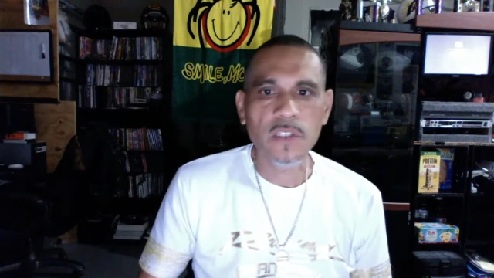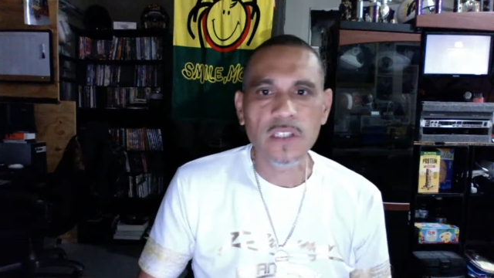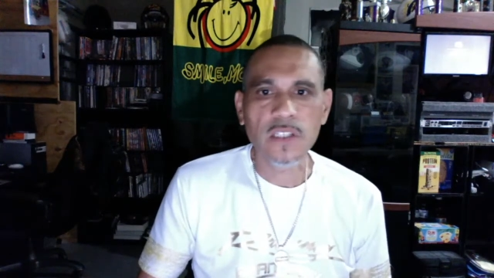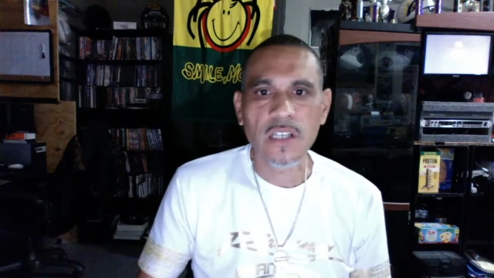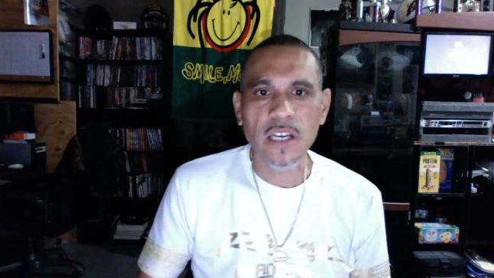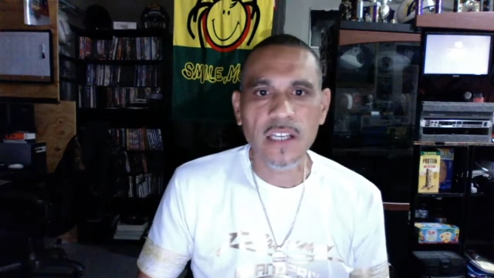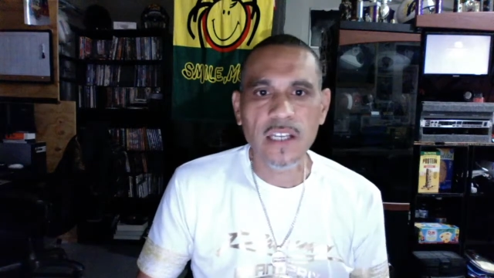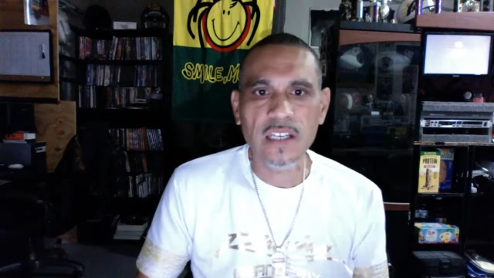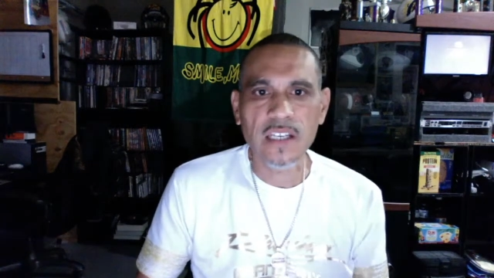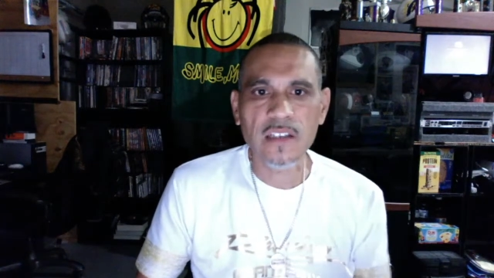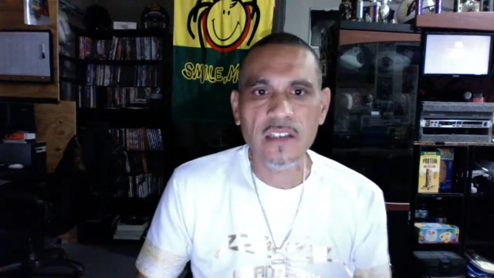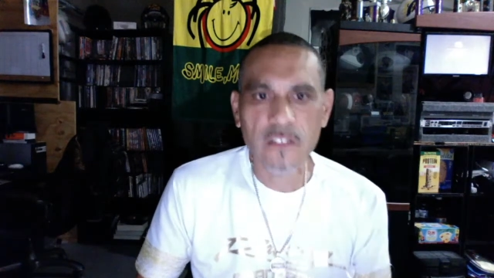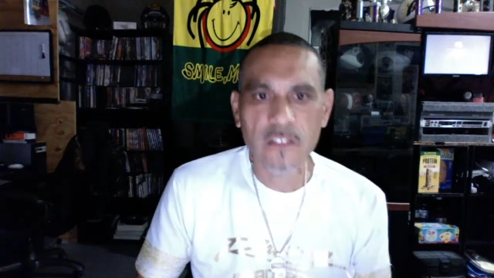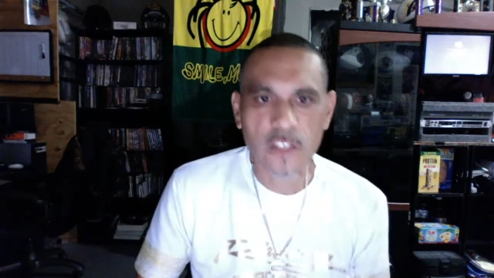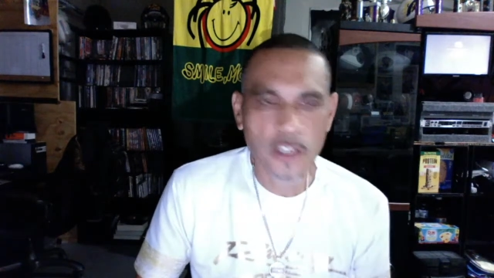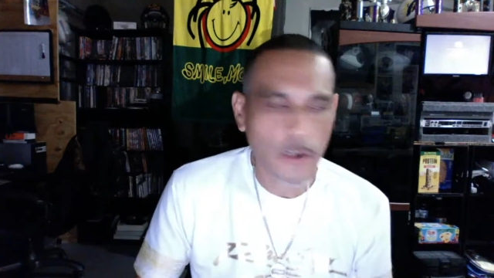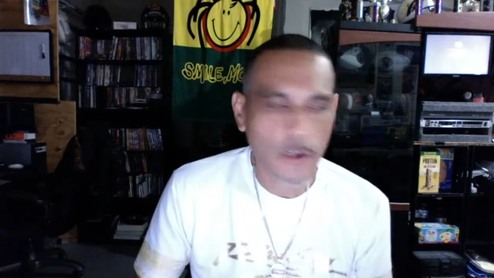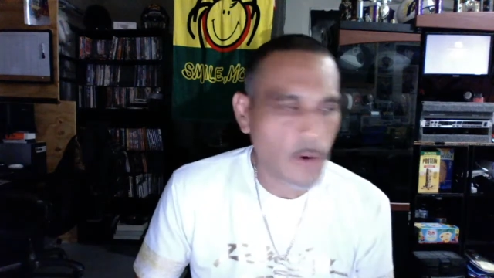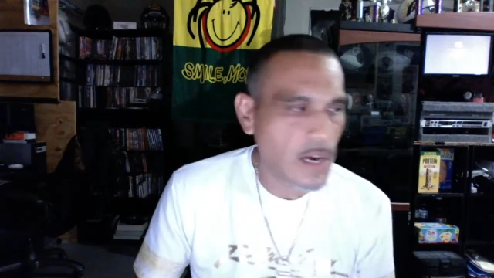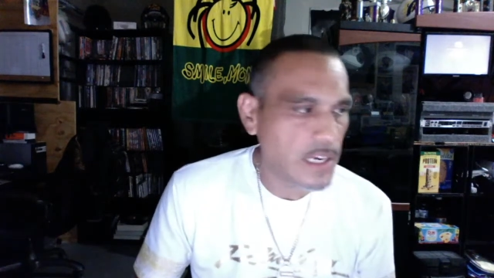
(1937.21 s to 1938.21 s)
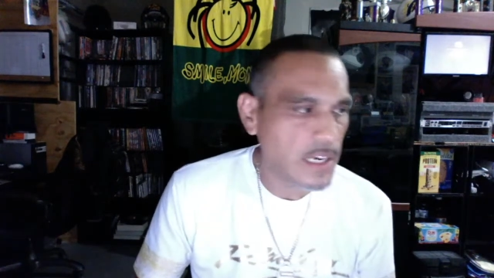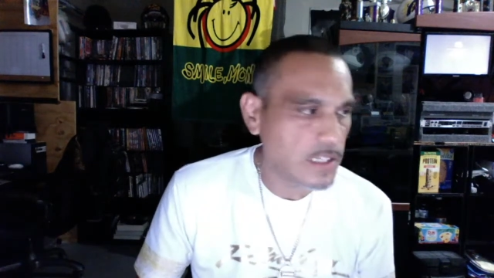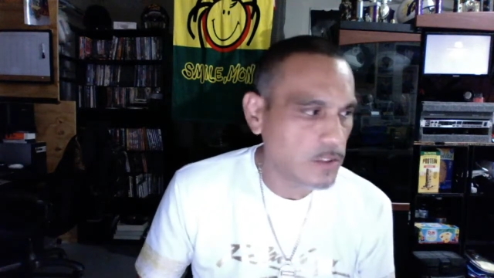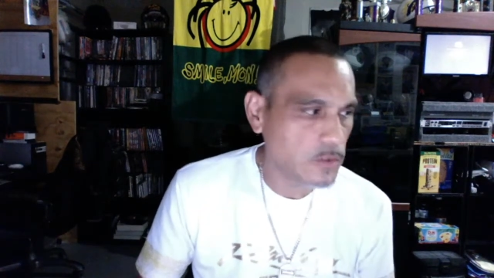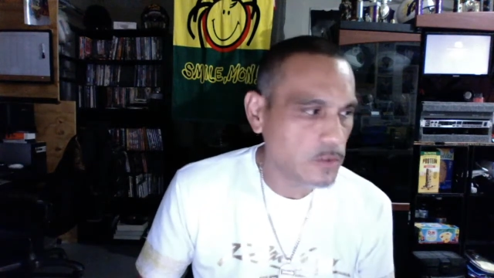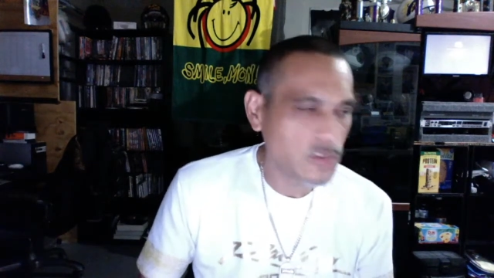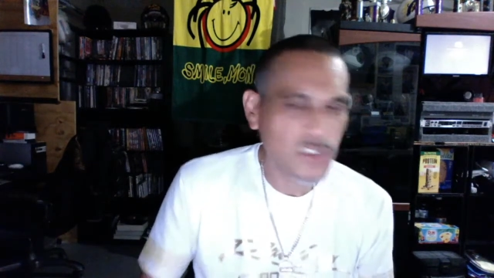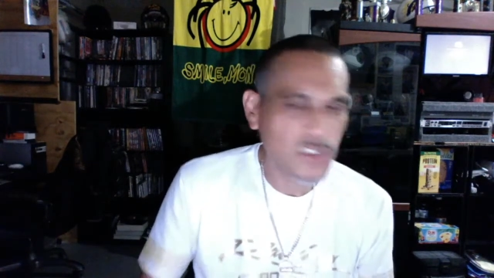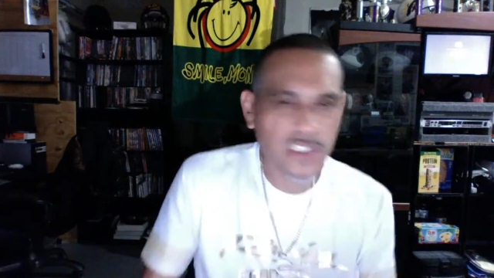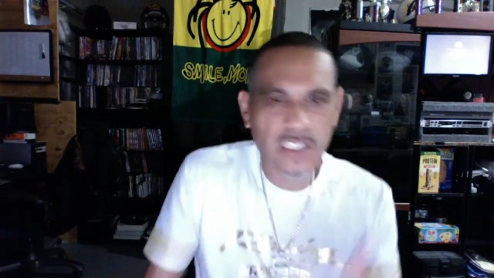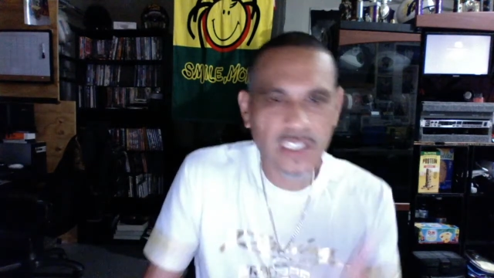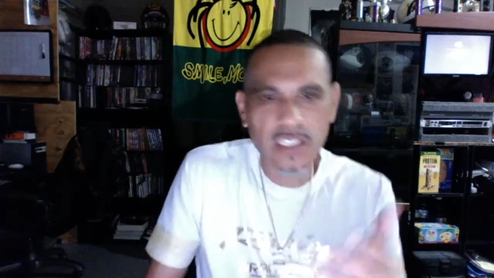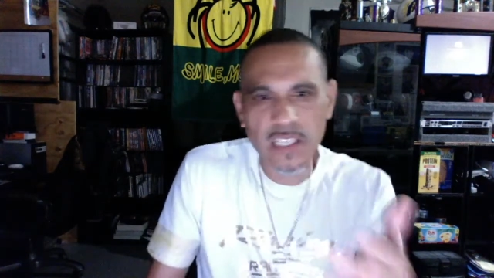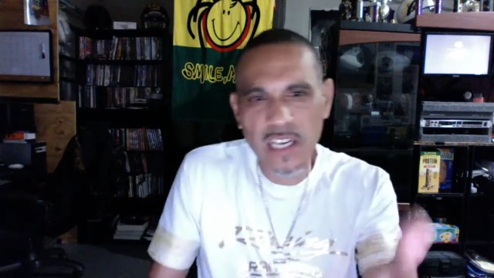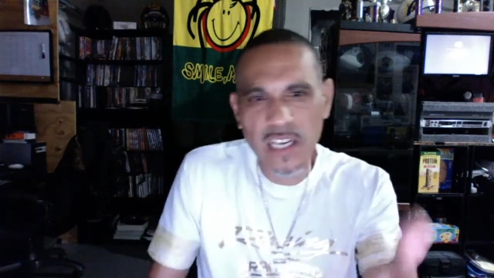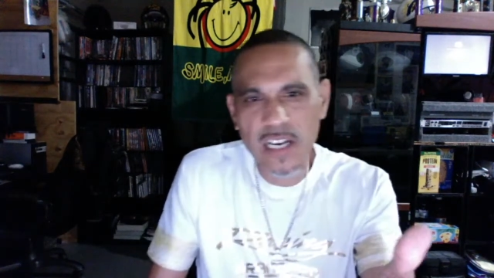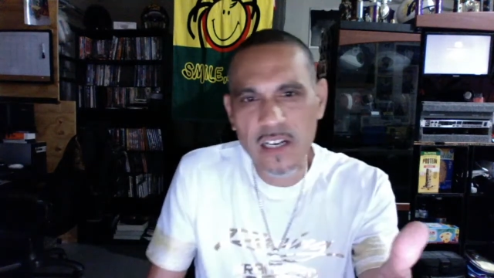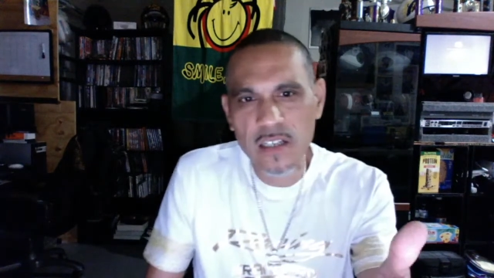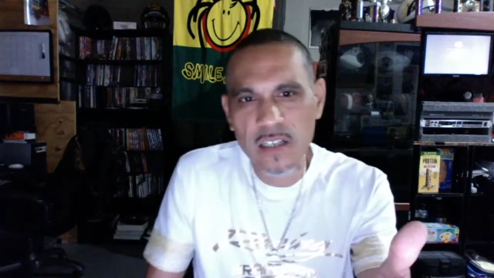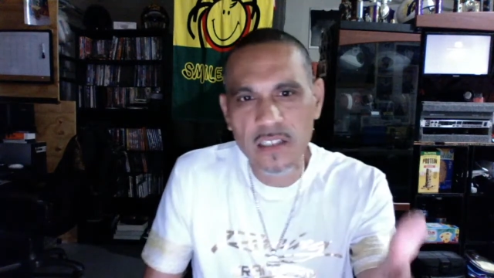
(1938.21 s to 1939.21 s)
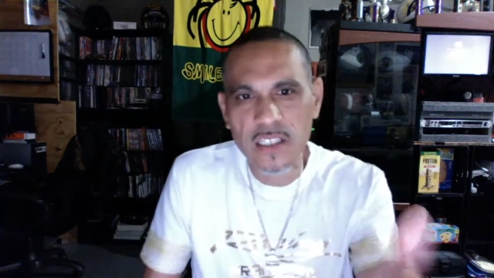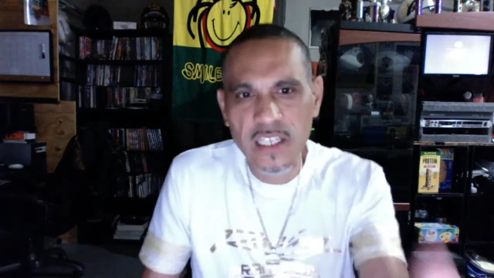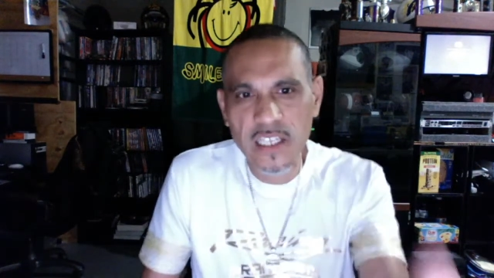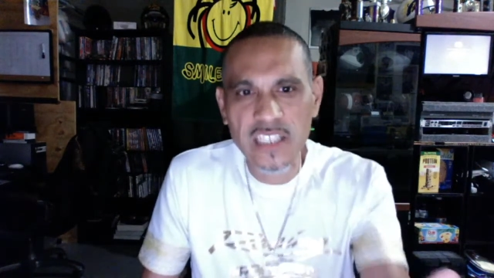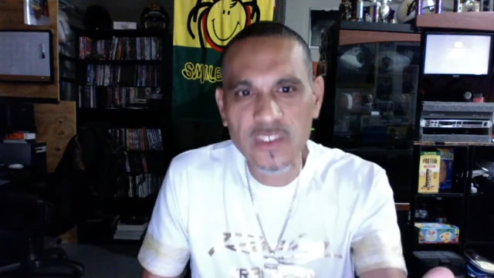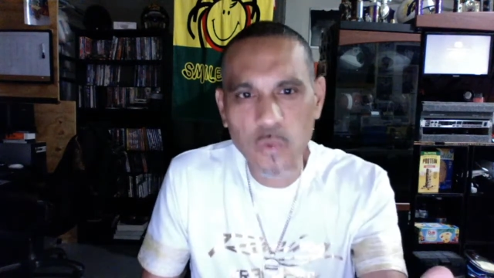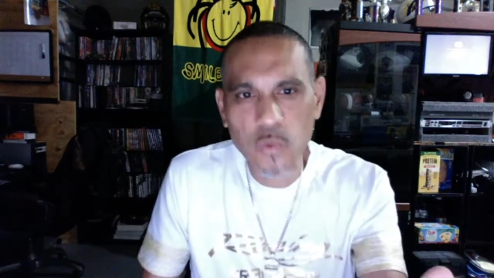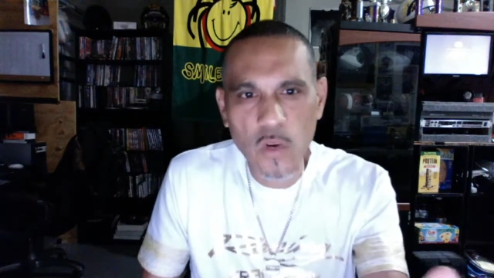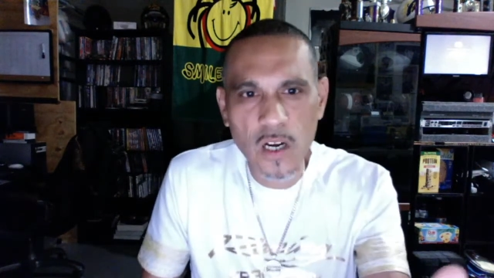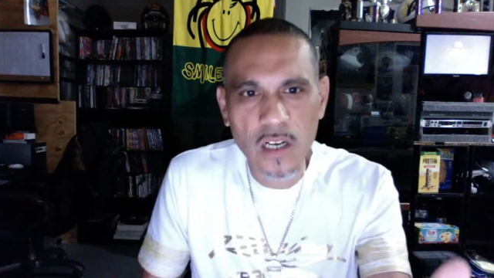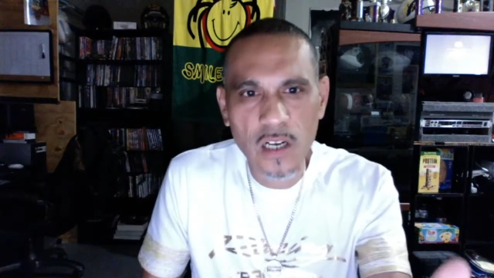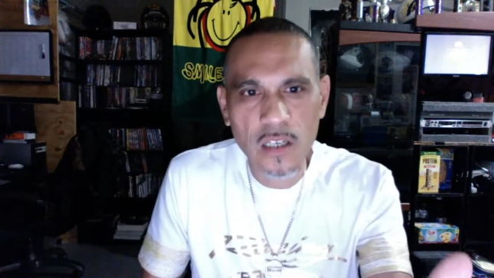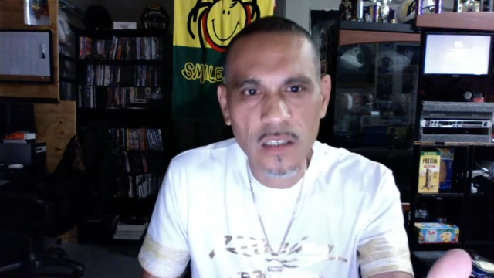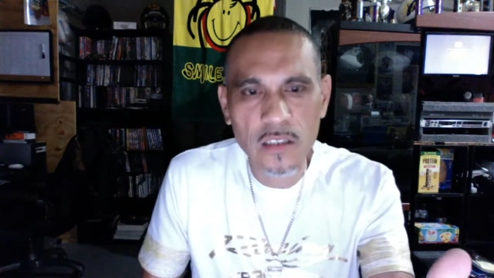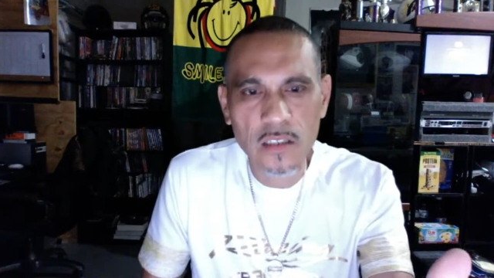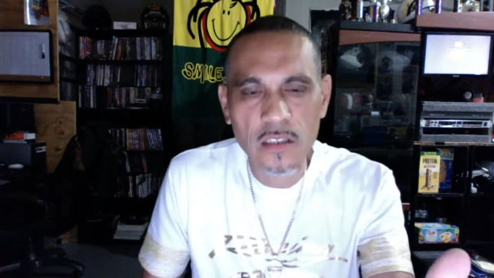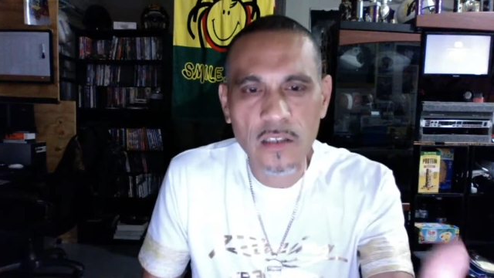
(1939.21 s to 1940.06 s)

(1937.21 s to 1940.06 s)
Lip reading: and they turn around and do shit. Yeah, guess what?